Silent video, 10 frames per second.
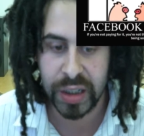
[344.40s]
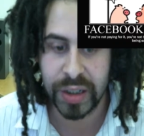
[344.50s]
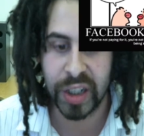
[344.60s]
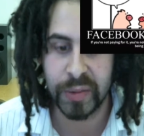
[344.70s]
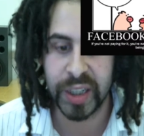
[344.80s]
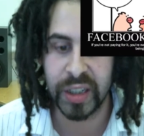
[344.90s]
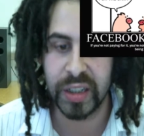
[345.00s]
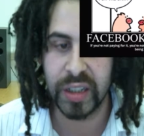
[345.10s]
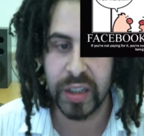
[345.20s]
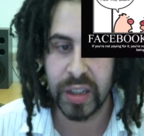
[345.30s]
I
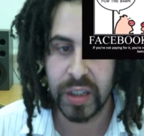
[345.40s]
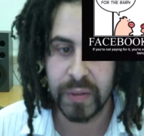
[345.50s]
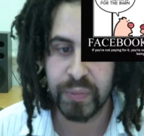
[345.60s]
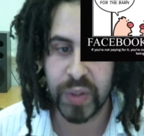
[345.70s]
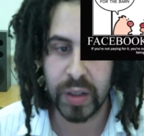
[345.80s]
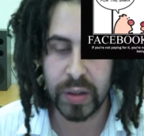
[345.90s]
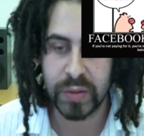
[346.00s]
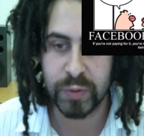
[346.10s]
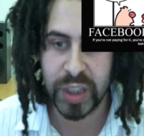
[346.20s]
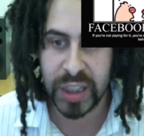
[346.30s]
mean,
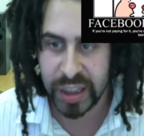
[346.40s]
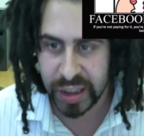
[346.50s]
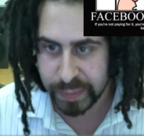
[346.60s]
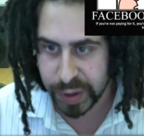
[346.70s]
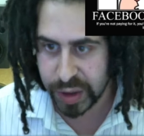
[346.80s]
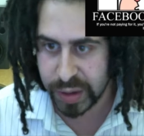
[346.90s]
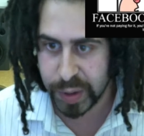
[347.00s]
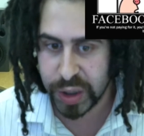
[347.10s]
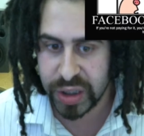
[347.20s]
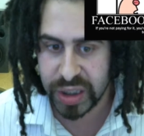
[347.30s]
really,
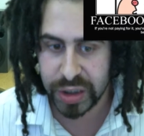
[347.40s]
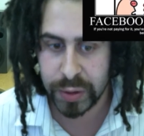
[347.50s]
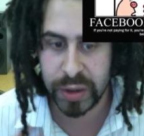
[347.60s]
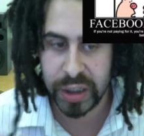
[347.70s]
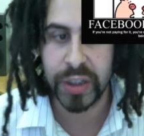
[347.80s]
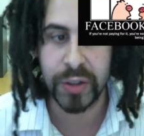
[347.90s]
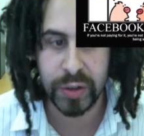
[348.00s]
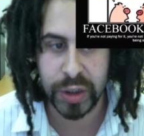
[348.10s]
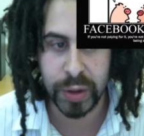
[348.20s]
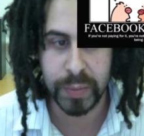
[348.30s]
because it's all you.
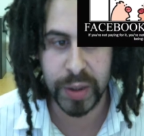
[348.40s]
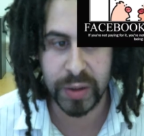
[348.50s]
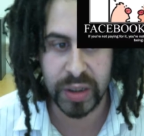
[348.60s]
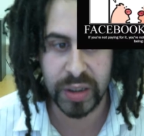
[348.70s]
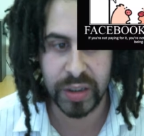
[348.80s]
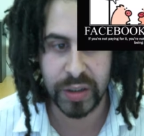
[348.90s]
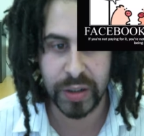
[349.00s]
You are both